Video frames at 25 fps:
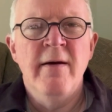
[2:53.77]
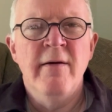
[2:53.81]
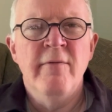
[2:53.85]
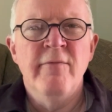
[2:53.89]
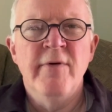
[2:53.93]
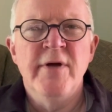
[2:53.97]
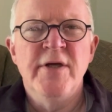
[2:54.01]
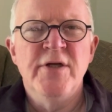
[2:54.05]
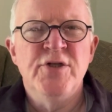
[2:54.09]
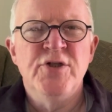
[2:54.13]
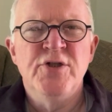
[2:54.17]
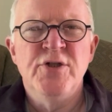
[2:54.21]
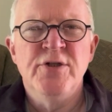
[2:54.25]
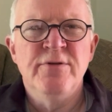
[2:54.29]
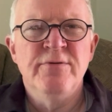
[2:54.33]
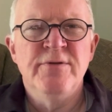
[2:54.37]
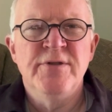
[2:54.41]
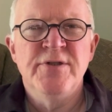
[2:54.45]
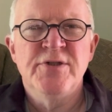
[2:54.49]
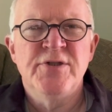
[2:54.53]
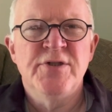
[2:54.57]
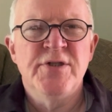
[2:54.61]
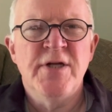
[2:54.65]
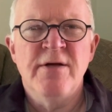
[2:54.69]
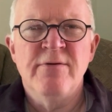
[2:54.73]
which you
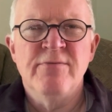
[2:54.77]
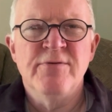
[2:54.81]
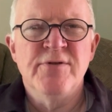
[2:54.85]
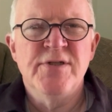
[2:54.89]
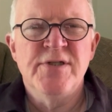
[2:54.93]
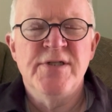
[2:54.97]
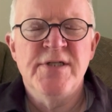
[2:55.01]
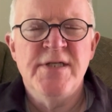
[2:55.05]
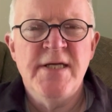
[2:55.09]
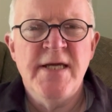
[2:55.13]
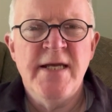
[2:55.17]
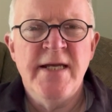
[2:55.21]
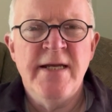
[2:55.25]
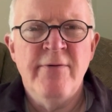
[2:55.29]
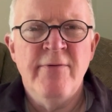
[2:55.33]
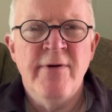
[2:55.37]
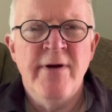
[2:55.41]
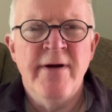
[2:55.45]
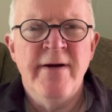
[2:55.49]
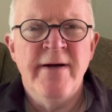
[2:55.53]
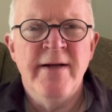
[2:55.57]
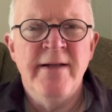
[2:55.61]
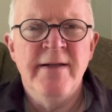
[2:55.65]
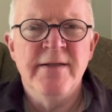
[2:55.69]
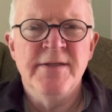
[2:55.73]
just don't see
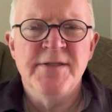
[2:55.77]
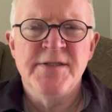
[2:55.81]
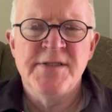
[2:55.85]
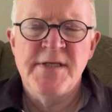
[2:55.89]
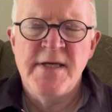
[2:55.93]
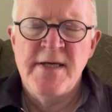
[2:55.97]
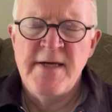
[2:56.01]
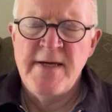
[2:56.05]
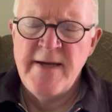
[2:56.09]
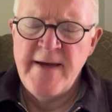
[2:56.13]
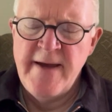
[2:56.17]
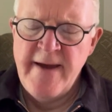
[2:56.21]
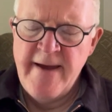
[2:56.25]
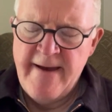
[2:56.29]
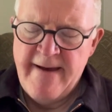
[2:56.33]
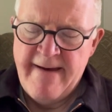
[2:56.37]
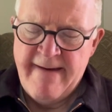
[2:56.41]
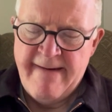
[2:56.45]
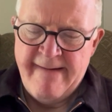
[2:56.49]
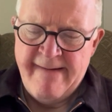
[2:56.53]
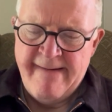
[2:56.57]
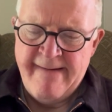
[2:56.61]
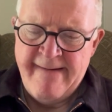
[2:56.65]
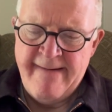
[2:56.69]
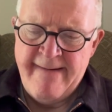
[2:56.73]
anywhere else.
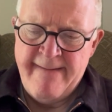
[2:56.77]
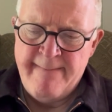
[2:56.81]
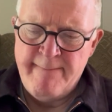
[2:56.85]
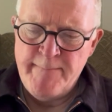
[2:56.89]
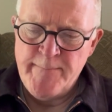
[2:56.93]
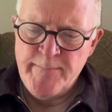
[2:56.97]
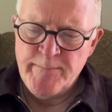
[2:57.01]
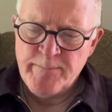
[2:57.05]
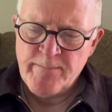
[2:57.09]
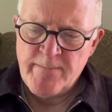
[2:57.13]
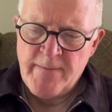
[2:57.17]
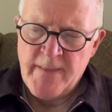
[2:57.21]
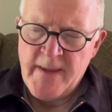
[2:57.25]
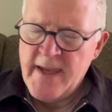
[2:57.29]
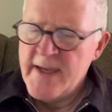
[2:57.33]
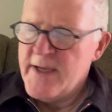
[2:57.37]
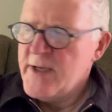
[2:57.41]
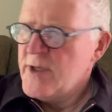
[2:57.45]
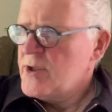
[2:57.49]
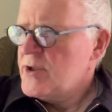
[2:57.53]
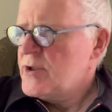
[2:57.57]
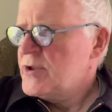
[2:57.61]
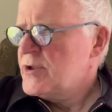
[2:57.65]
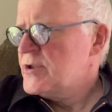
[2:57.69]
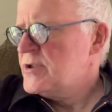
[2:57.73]
And
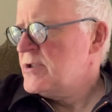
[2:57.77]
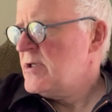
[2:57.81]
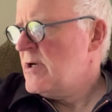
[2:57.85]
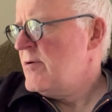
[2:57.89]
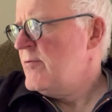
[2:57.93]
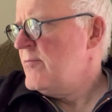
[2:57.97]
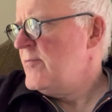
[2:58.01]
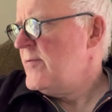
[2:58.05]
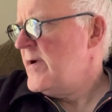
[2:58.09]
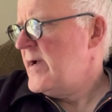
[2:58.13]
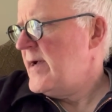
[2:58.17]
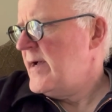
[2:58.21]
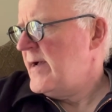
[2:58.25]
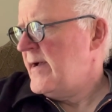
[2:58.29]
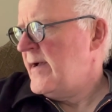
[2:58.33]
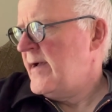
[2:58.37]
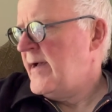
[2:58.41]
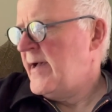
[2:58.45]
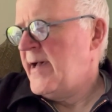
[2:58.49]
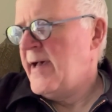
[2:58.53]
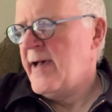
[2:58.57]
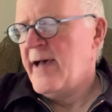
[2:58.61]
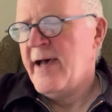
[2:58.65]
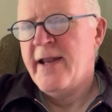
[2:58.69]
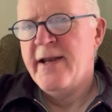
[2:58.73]

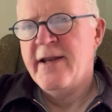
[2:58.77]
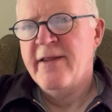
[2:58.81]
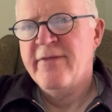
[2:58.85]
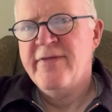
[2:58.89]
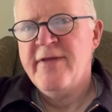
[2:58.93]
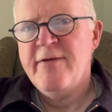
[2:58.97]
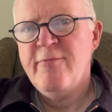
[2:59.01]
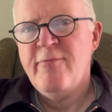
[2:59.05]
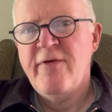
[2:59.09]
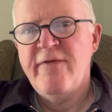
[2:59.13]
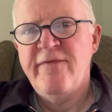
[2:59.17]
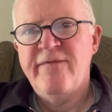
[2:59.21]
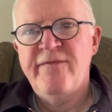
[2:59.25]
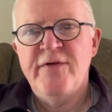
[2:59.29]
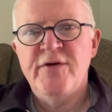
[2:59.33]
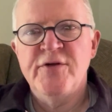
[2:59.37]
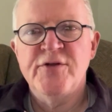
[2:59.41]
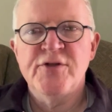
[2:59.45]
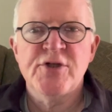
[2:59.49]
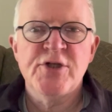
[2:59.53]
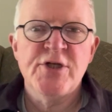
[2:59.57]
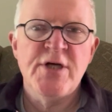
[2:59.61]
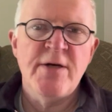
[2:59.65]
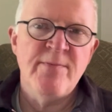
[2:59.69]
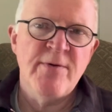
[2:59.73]
I think we
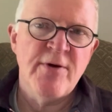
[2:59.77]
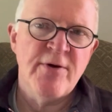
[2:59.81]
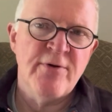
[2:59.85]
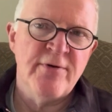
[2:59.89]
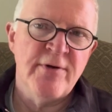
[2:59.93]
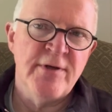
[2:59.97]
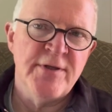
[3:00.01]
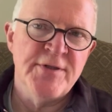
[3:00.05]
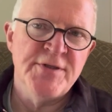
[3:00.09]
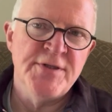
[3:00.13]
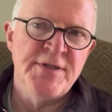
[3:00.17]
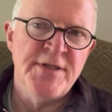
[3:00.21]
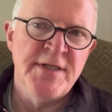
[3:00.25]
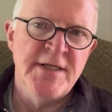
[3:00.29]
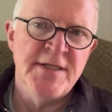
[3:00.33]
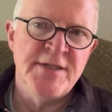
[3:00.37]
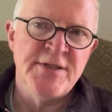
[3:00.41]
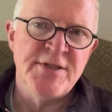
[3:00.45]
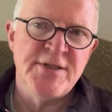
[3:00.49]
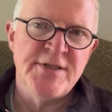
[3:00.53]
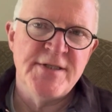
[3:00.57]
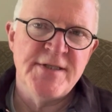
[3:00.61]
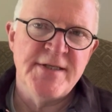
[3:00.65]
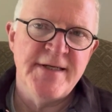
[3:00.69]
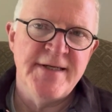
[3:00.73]
first come across
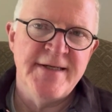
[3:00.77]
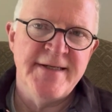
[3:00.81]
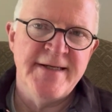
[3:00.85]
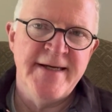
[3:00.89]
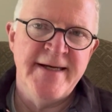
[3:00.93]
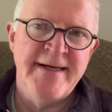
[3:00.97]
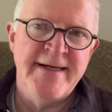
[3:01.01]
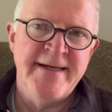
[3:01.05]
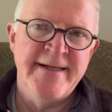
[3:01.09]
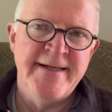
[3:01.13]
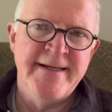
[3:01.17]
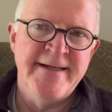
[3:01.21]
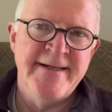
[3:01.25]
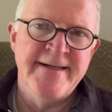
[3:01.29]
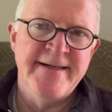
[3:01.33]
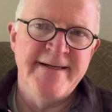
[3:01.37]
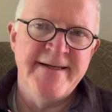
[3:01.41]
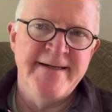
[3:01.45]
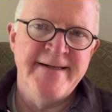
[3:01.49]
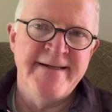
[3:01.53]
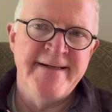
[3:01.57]
this, and